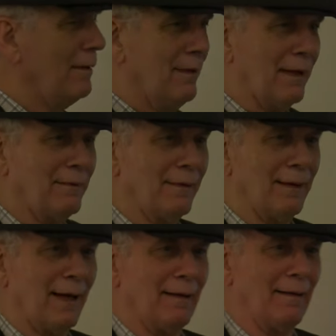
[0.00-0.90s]

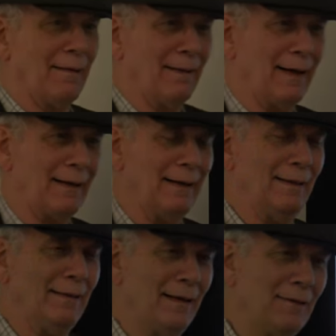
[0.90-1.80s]
that
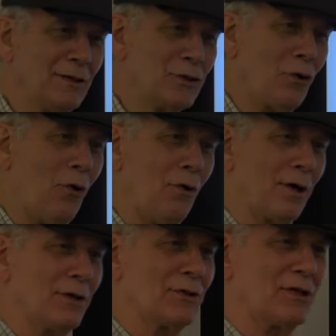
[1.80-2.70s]
in this
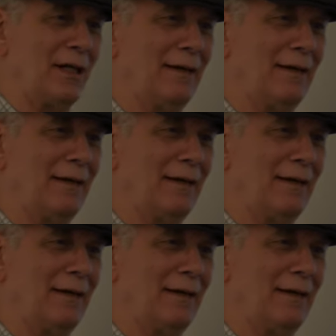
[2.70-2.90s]
course,